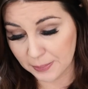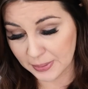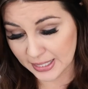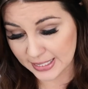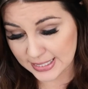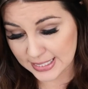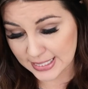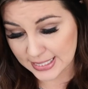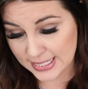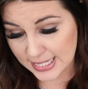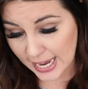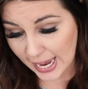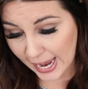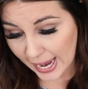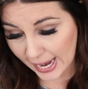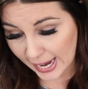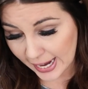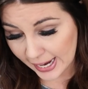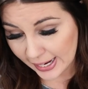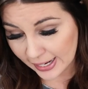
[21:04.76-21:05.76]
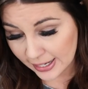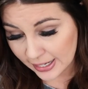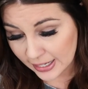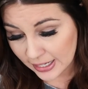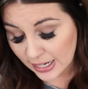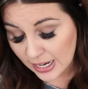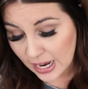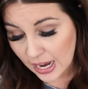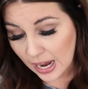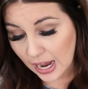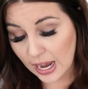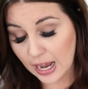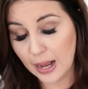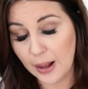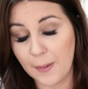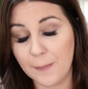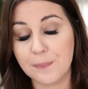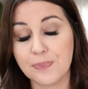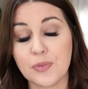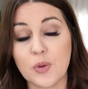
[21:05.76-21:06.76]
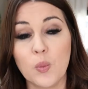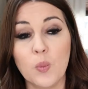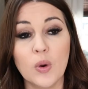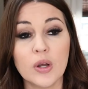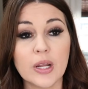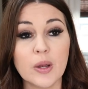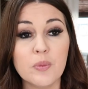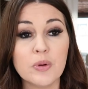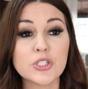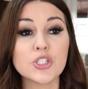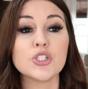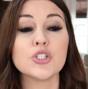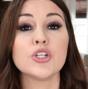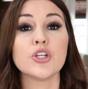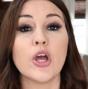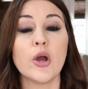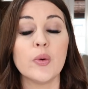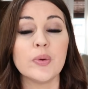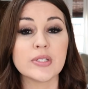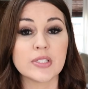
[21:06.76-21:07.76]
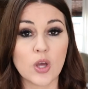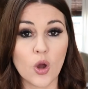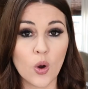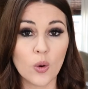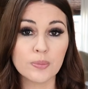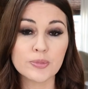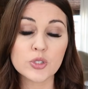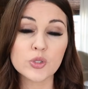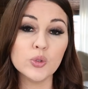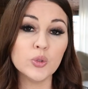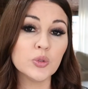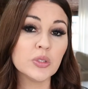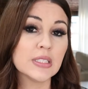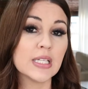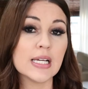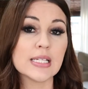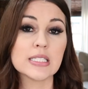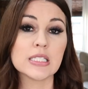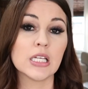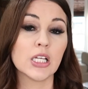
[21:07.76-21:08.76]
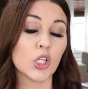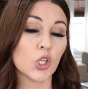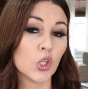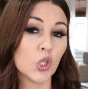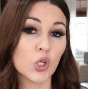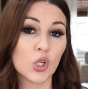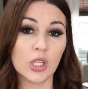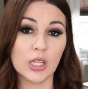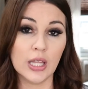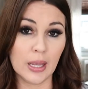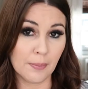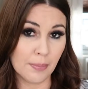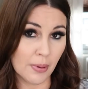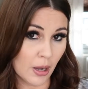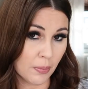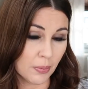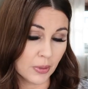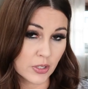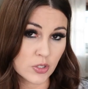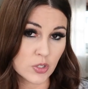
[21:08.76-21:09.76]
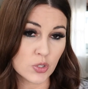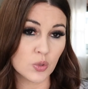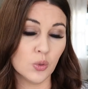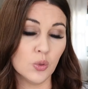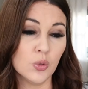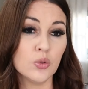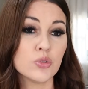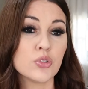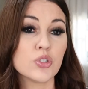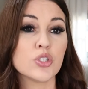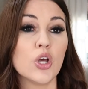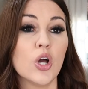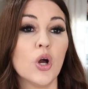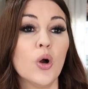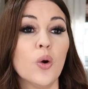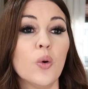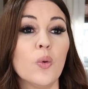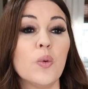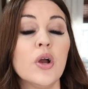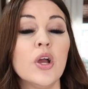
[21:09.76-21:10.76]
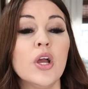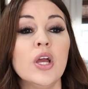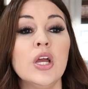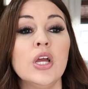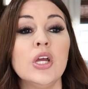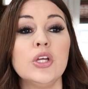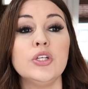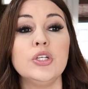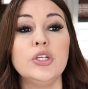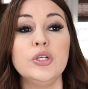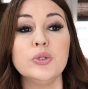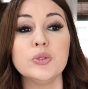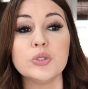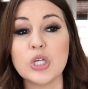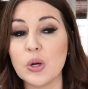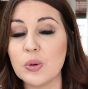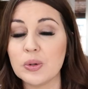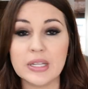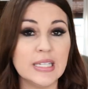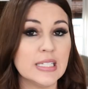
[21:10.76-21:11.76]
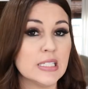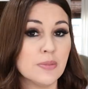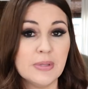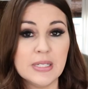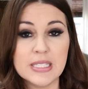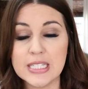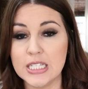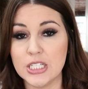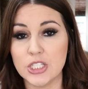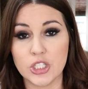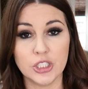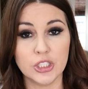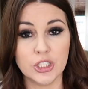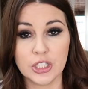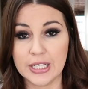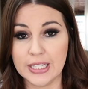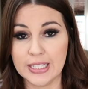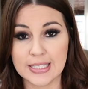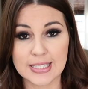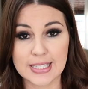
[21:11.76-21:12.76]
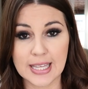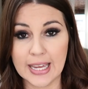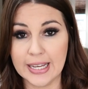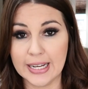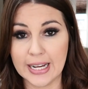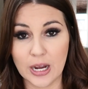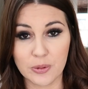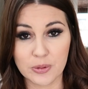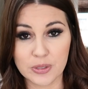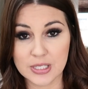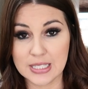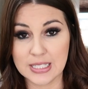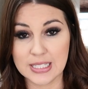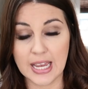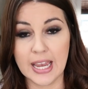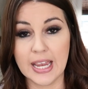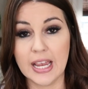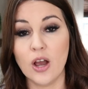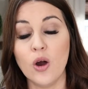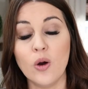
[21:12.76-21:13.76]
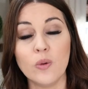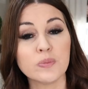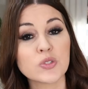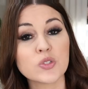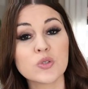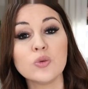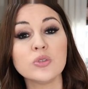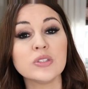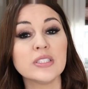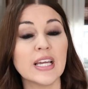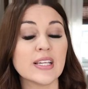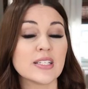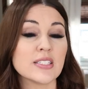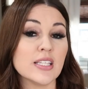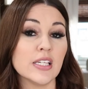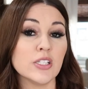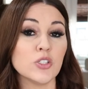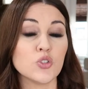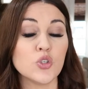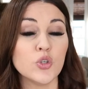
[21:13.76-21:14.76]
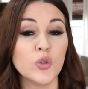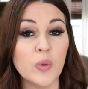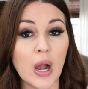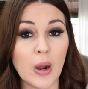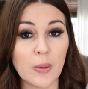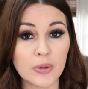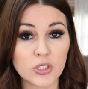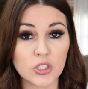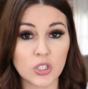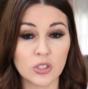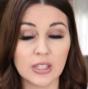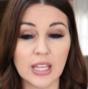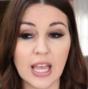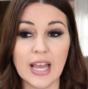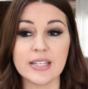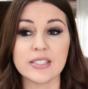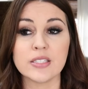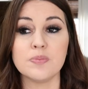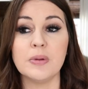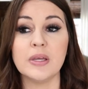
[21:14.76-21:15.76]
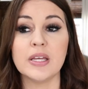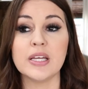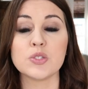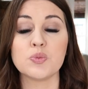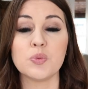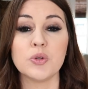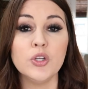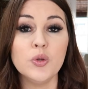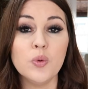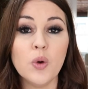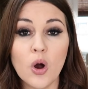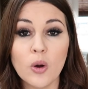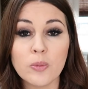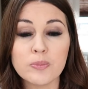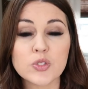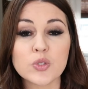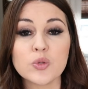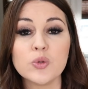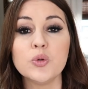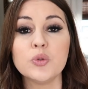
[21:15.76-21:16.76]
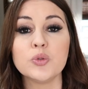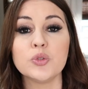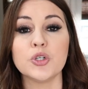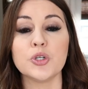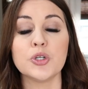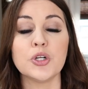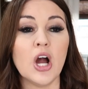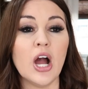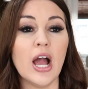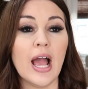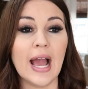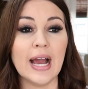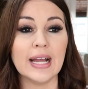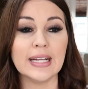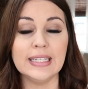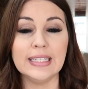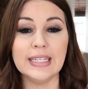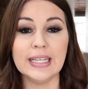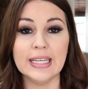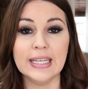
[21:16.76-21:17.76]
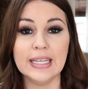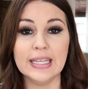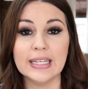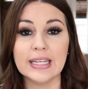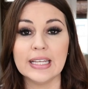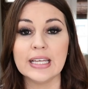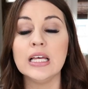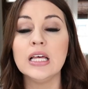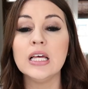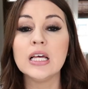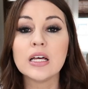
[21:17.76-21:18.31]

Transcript: minutes a day. Um, what I want you to know is homeschool doesn't look like public school. So you don't need to be teaching your kids eight hours a day. Homeschool takes like two hours or less because when you homeschool, you're not adding in